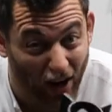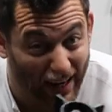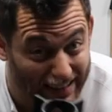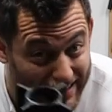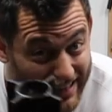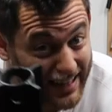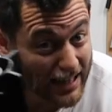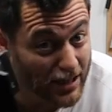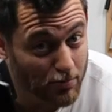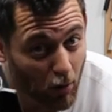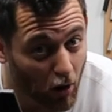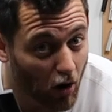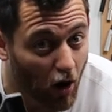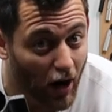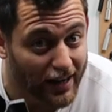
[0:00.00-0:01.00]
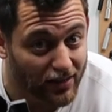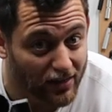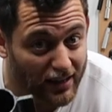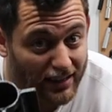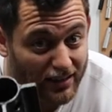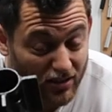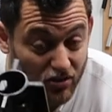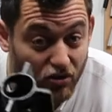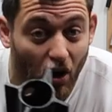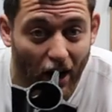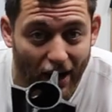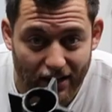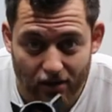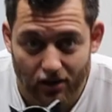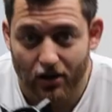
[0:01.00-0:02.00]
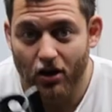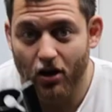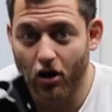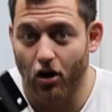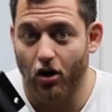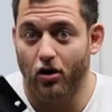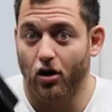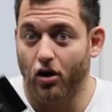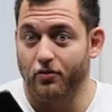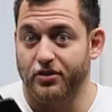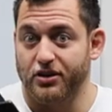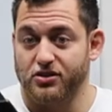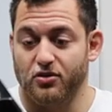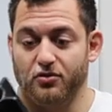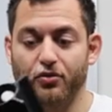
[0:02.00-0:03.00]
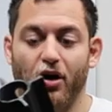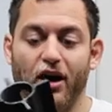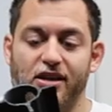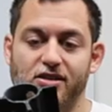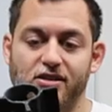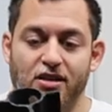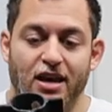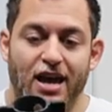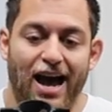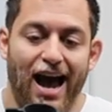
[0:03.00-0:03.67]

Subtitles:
ideas behind the design of this device.